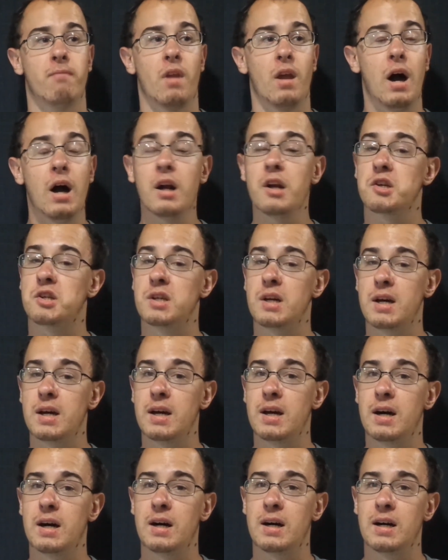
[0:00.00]
I'm going to
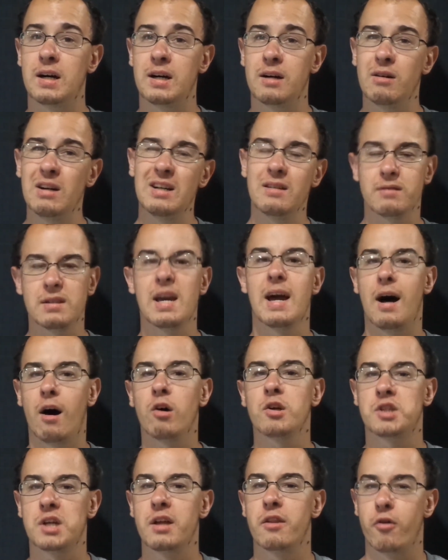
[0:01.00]
say, uh, uh, yeah,
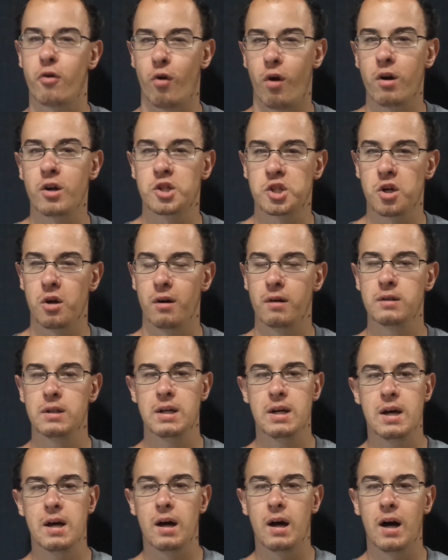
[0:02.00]
I'll say there are, sure.
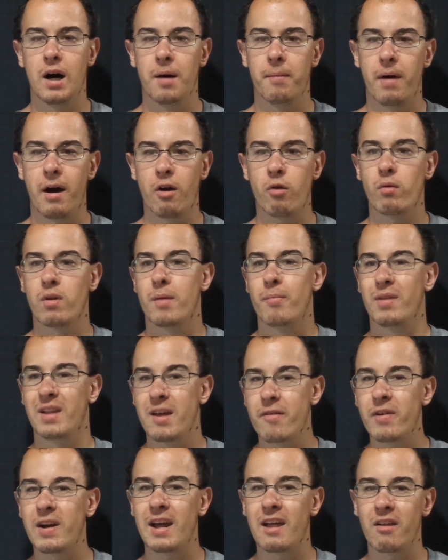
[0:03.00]
Um, I don't really
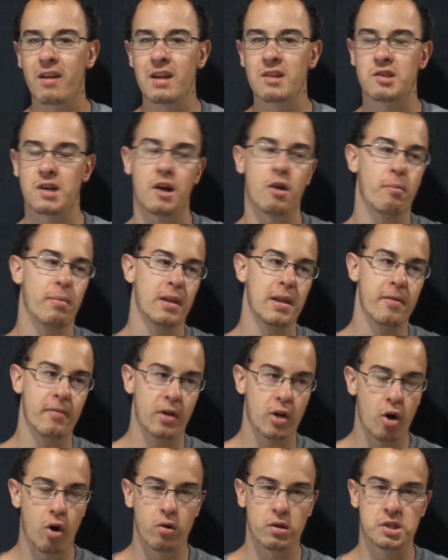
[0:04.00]
believe in aliens. I don't believe in
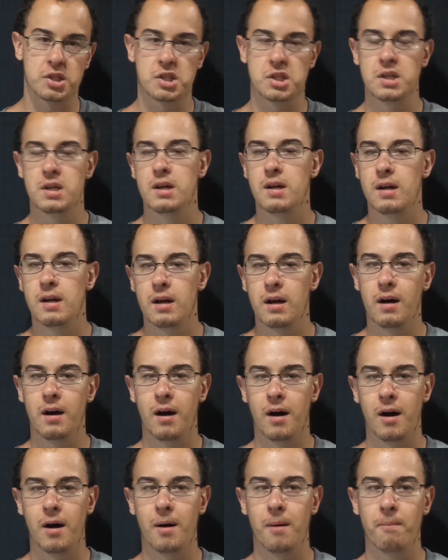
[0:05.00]
ghosts.
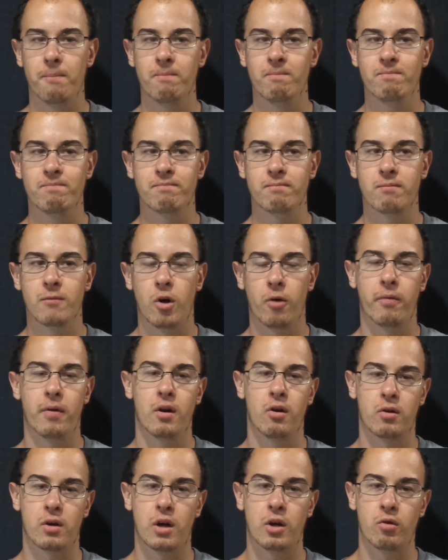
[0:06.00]
Um, hopefully
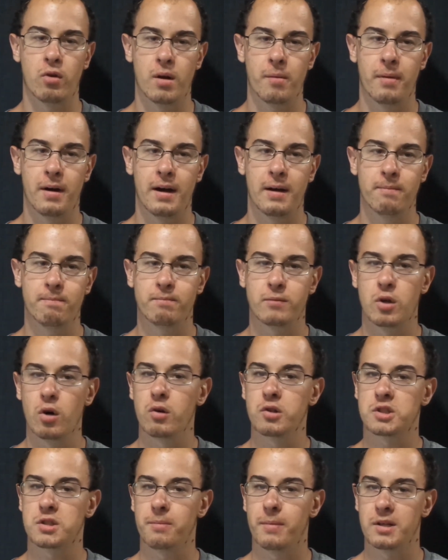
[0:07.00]
I don't get greeted by a
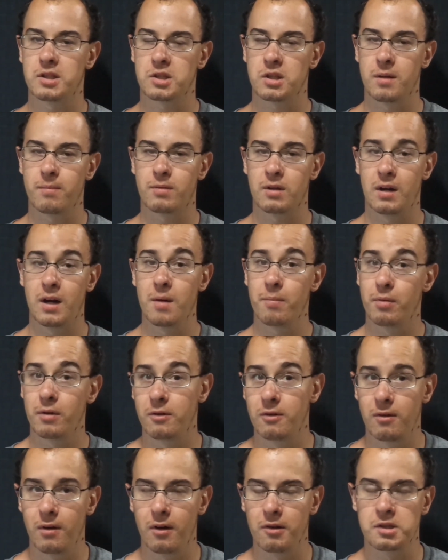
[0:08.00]
ghost in my sleep tonight, but
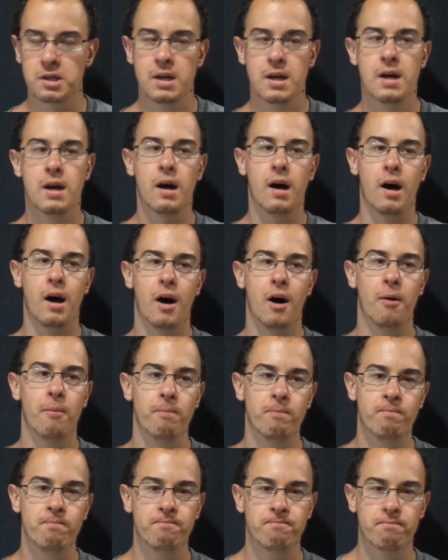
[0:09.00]
who knows.
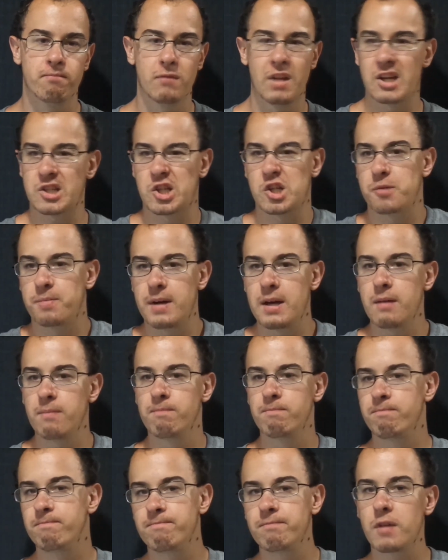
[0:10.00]
Um, that's just me,
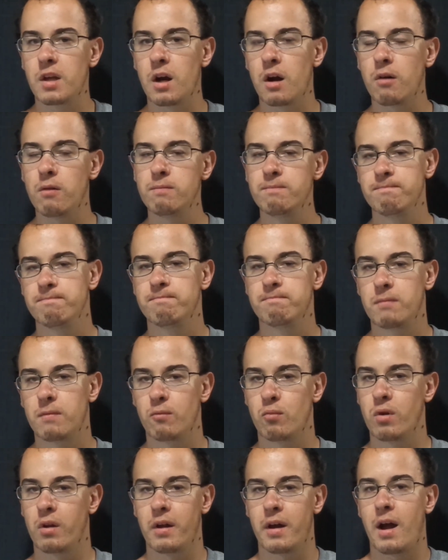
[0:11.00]
you know.
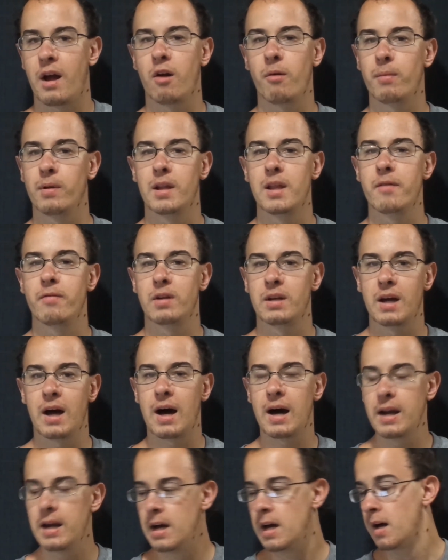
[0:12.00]
Really, I don't believe in
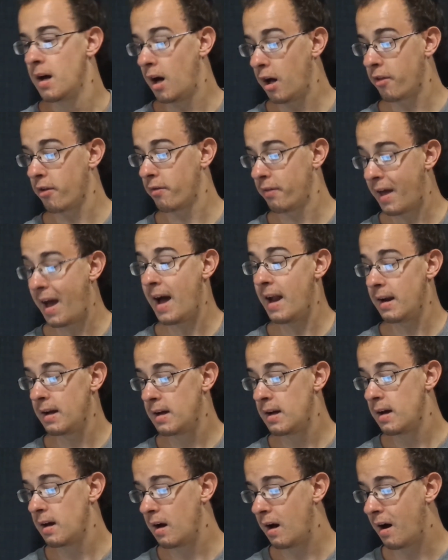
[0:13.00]
God. Other than that,
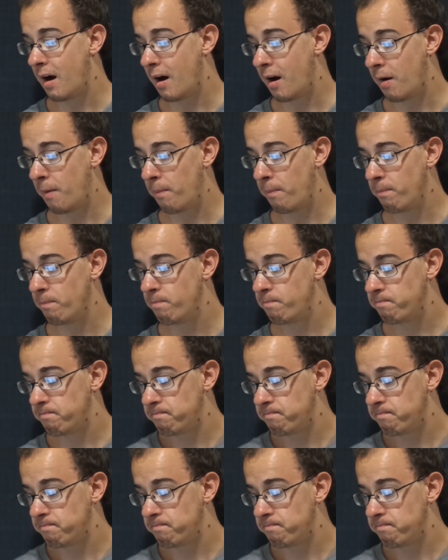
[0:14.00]
um,